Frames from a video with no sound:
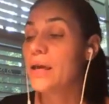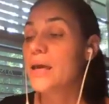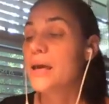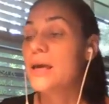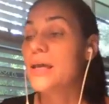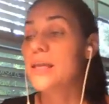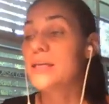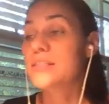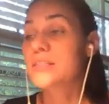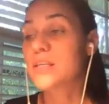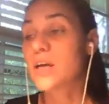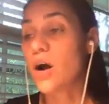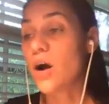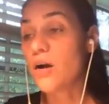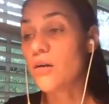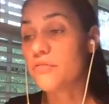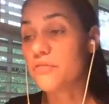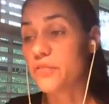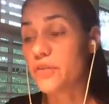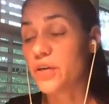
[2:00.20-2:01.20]
It is
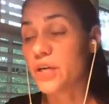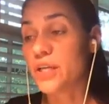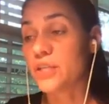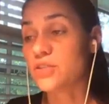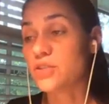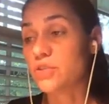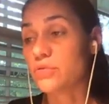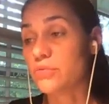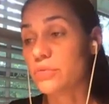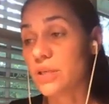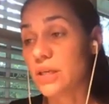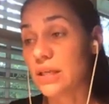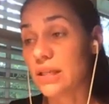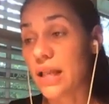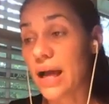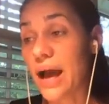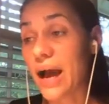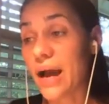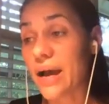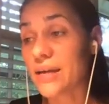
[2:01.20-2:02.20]
comforting to
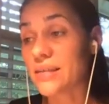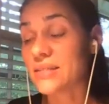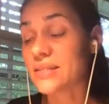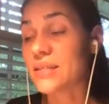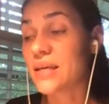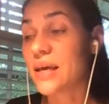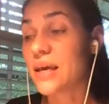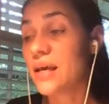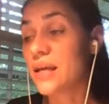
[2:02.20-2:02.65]
realize